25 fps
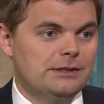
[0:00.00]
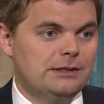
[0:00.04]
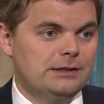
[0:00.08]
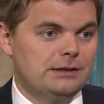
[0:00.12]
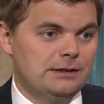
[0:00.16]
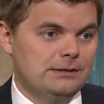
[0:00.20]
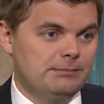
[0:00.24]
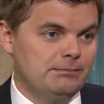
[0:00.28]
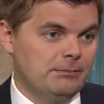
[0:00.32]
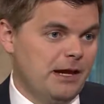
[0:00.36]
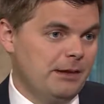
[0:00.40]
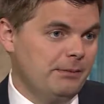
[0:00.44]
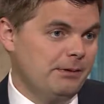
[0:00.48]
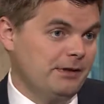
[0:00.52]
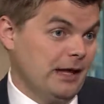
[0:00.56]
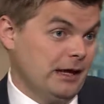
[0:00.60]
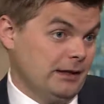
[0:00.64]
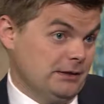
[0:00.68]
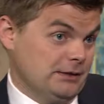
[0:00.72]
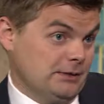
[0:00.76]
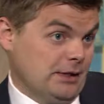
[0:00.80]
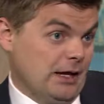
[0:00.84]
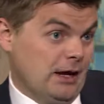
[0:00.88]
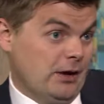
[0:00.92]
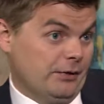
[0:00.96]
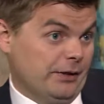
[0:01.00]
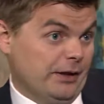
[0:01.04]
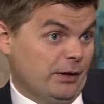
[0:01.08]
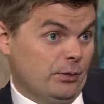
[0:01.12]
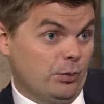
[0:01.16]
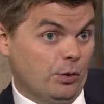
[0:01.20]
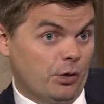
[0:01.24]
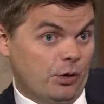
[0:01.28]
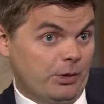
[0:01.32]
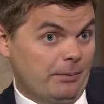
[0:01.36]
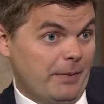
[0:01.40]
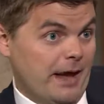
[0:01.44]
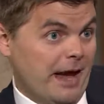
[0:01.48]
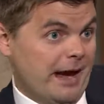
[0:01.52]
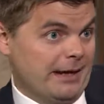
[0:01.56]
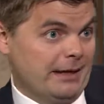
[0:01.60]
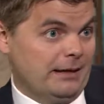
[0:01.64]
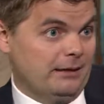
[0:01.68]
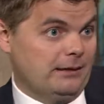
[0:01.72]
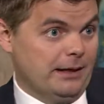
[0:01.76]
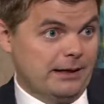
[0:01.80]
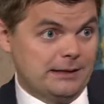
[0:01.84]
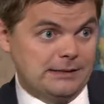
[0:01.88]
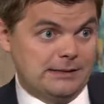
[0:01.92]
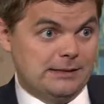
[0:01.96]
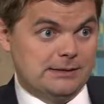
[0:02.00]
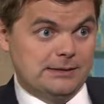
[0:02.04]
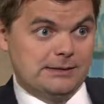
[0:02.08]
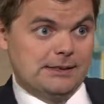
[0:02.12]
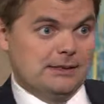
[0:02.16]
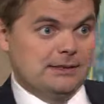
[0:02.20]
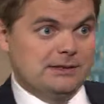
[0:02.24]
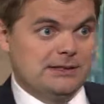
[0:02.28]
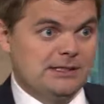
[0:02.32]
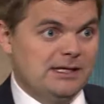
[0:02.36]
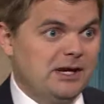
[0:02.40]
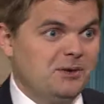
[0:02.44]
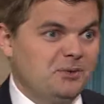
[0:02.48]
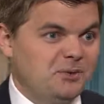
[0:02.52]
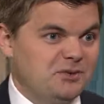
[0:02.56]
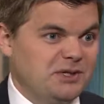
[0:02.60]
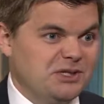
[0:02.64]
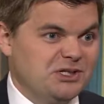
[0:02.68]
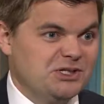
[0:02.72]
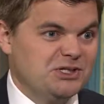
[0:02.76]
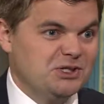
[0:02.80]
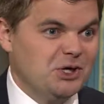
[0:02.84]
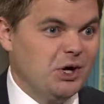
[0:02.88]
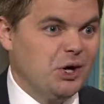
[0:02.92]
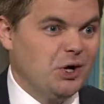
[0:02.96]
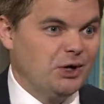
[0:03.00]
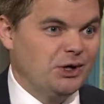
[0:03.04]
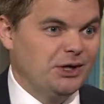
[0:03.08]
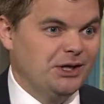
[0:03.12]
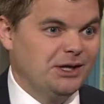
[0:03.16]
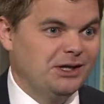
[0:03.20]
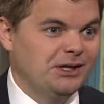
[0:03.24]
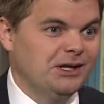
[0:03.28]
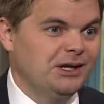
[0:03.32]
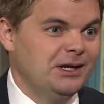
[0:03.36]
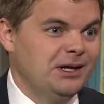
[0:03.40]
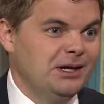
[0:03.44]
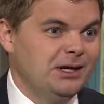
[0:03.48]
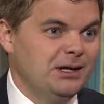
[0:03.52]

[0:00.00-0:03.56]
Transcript: maybe that's how they were back in 1968 when they started.